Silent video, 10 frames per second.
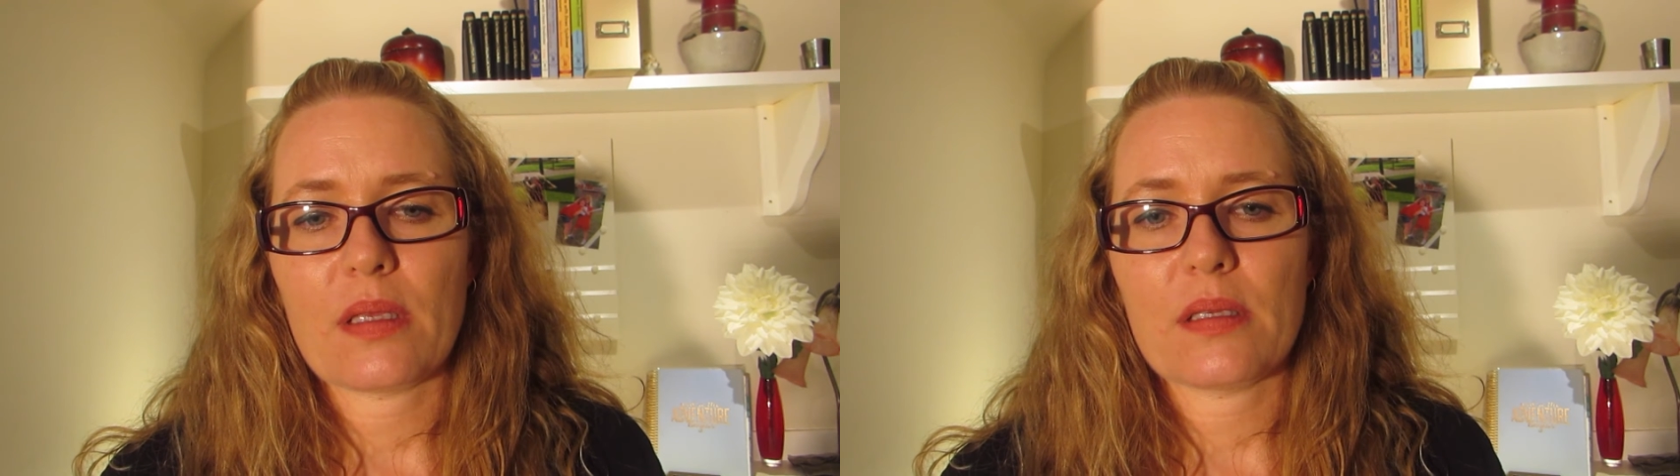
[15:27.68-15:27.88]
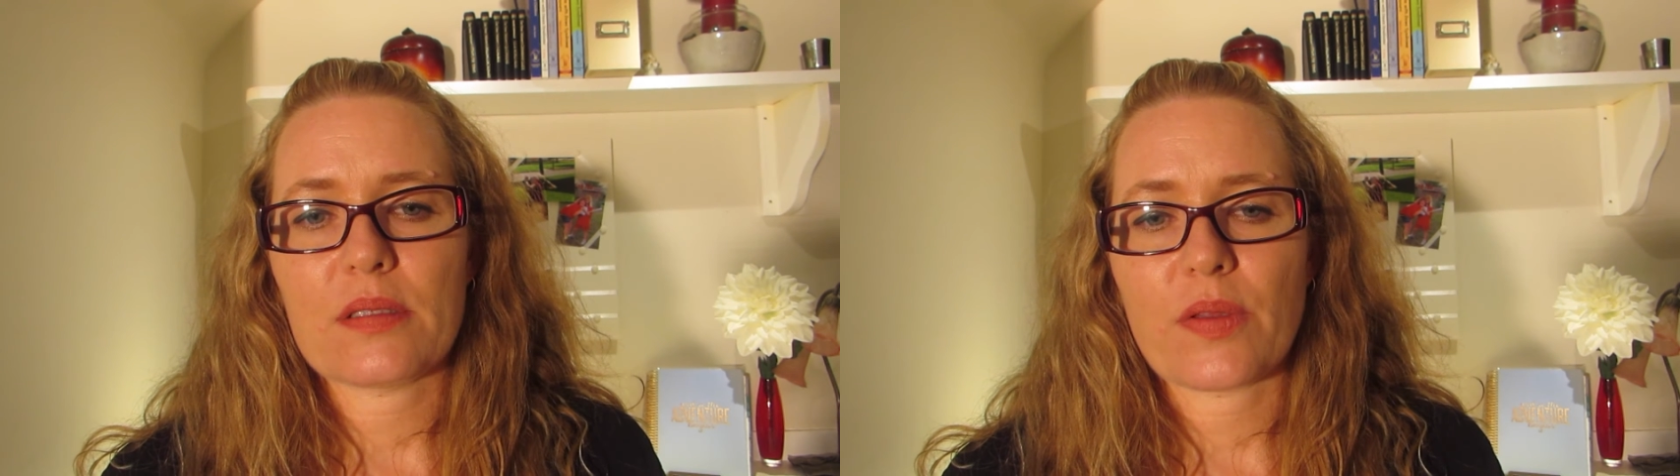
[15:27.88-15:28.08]

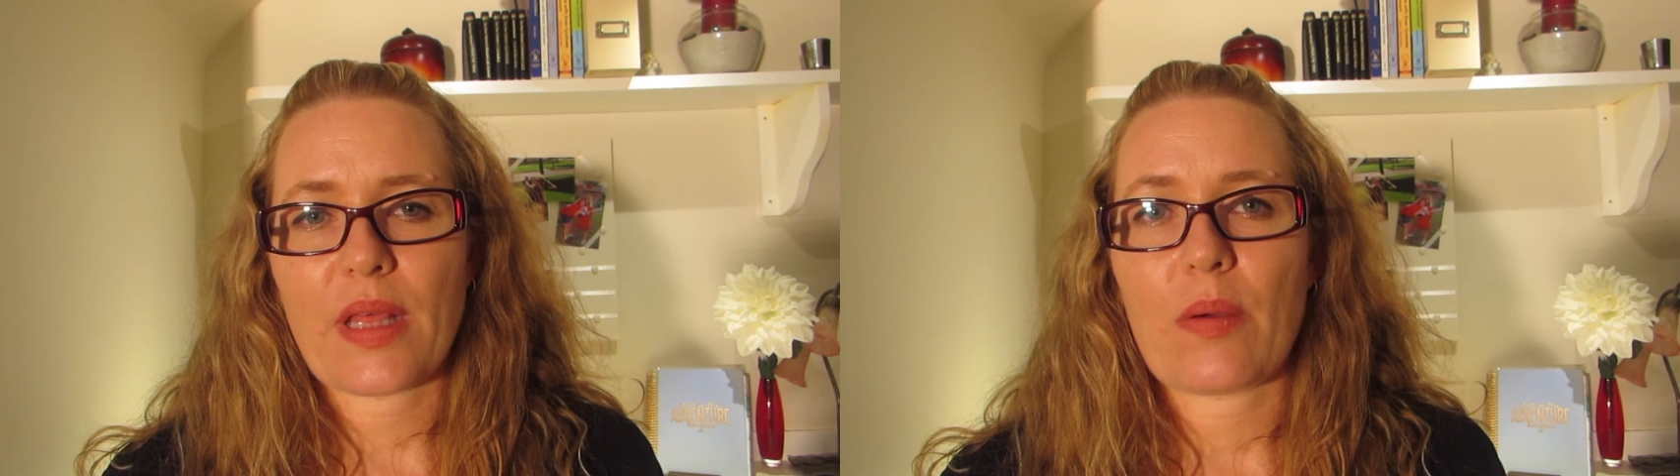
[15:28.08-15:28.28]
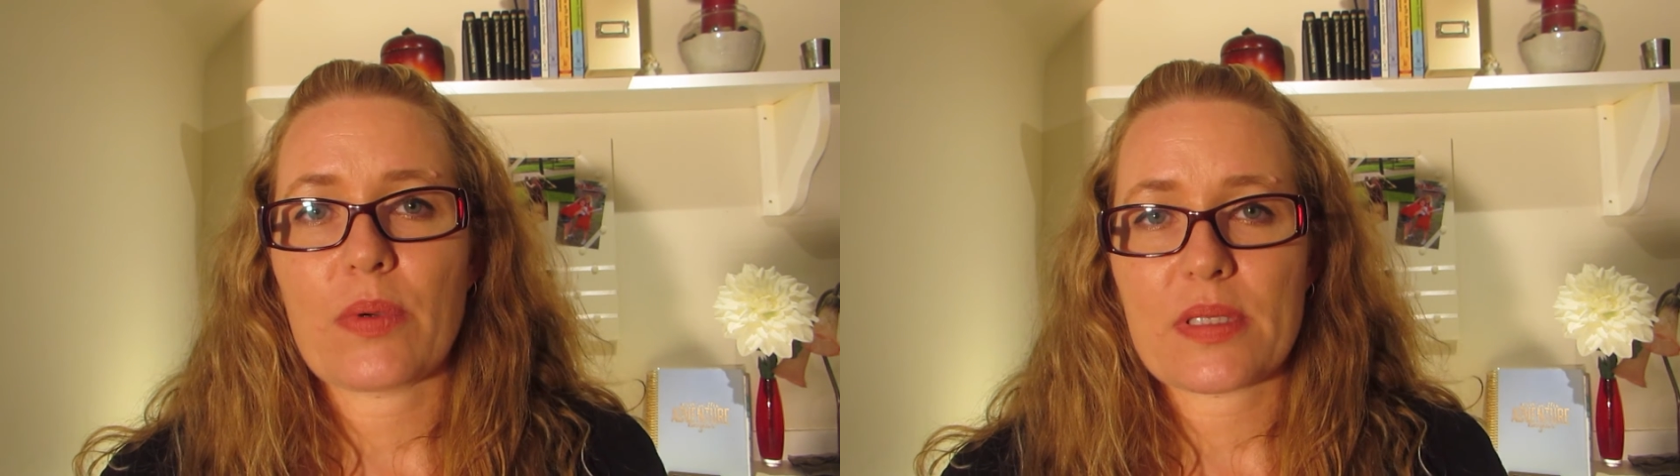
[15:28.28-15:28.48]
So
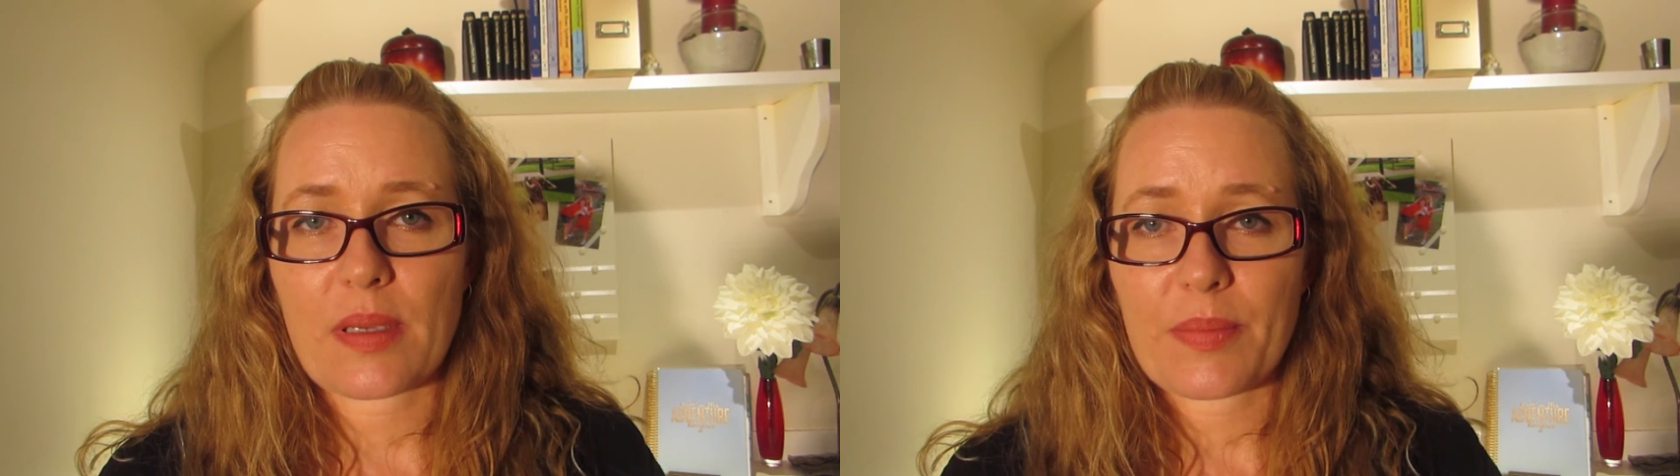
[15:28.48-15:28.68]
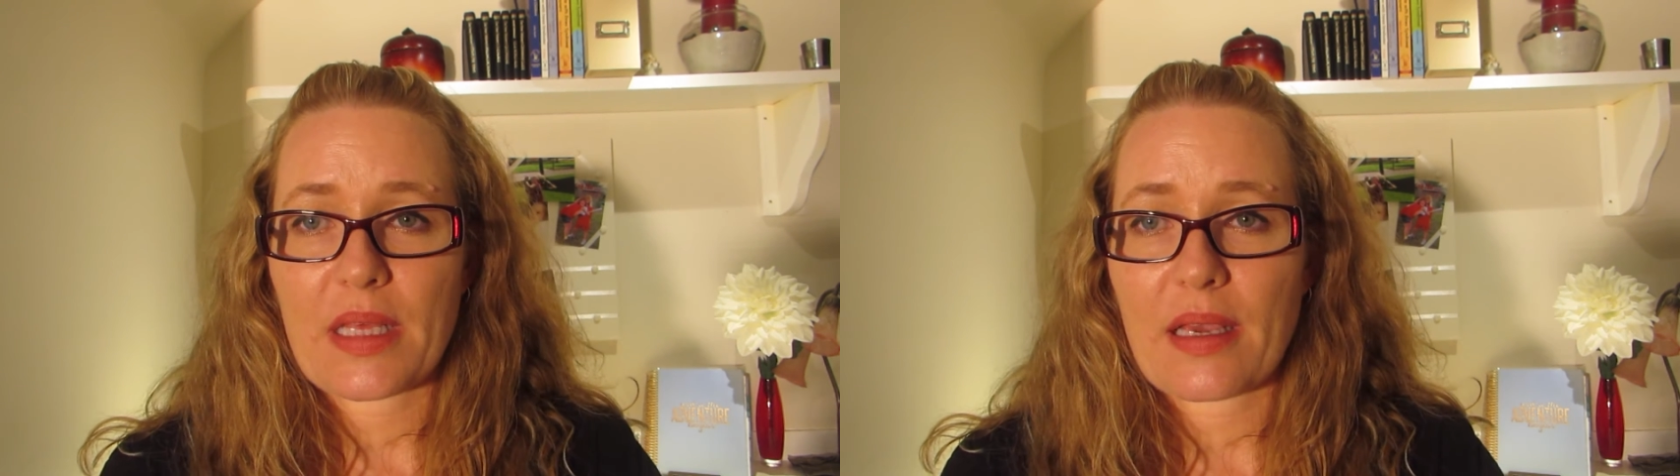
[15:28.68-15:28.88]
that was
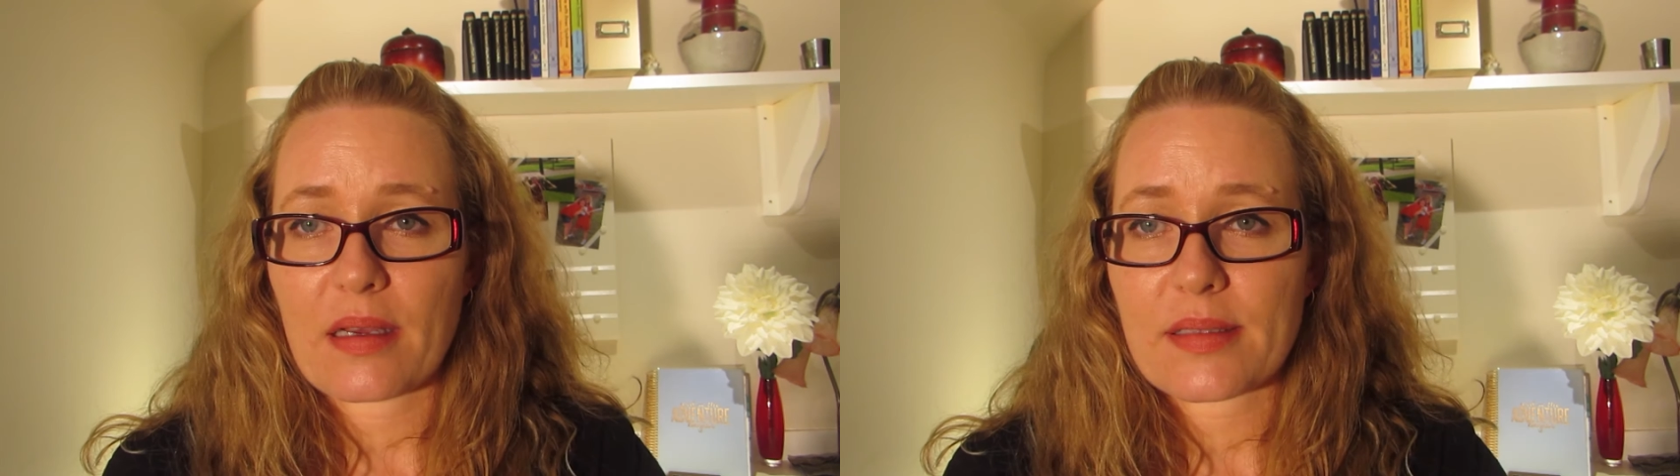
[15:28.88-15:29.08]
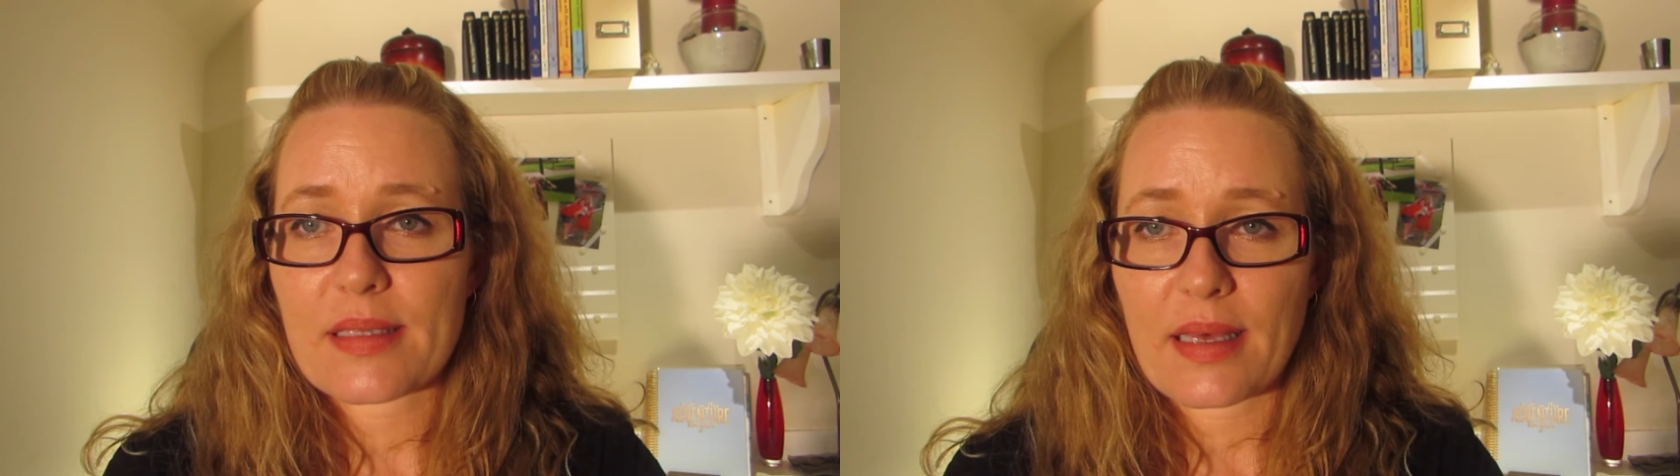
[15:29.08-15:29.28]
something
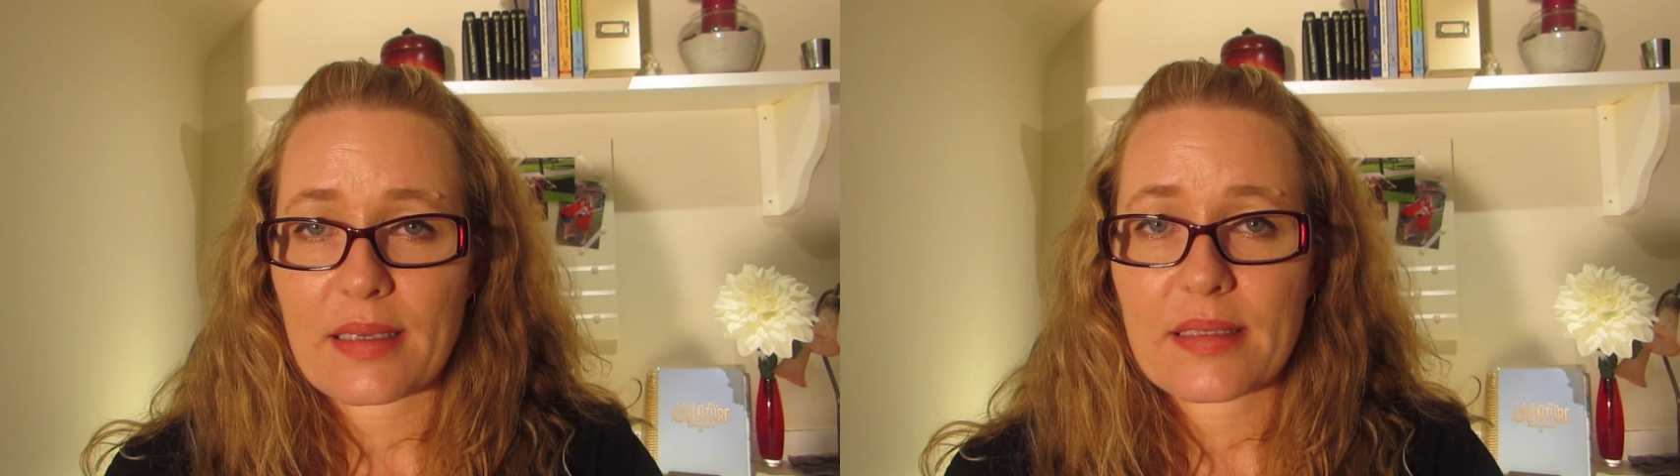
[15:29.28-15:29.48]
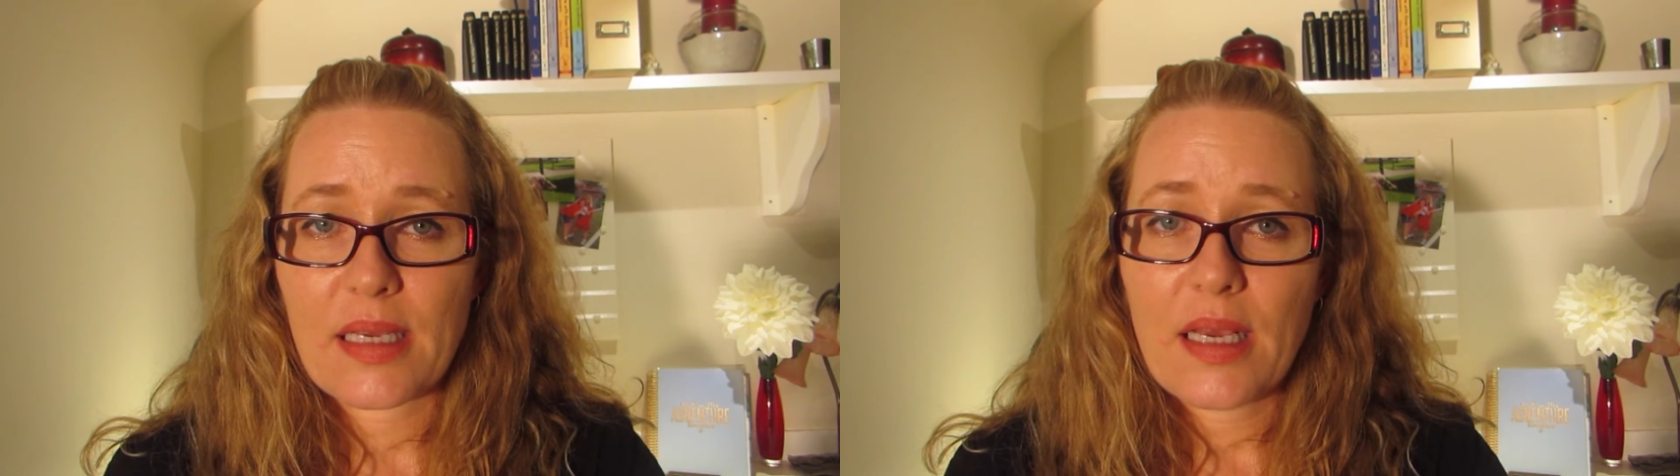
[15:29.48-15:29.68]
else
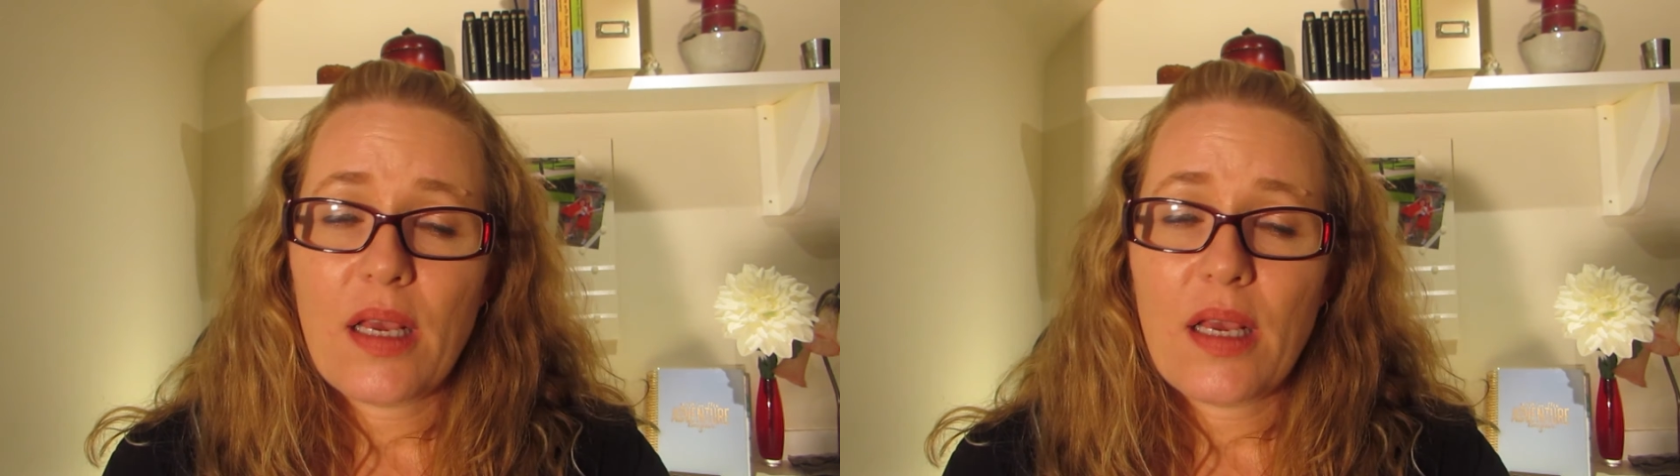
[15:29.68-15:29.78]
that